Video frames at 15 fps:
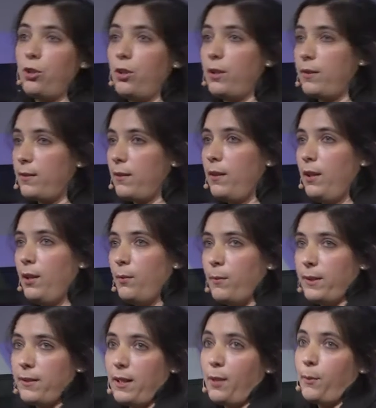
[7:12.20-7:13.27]
because we have
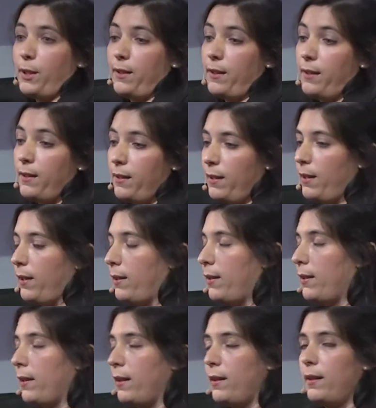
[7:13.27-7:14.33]
developed solutions
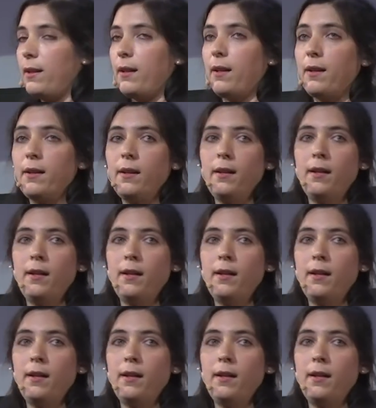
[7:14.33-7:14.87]
for them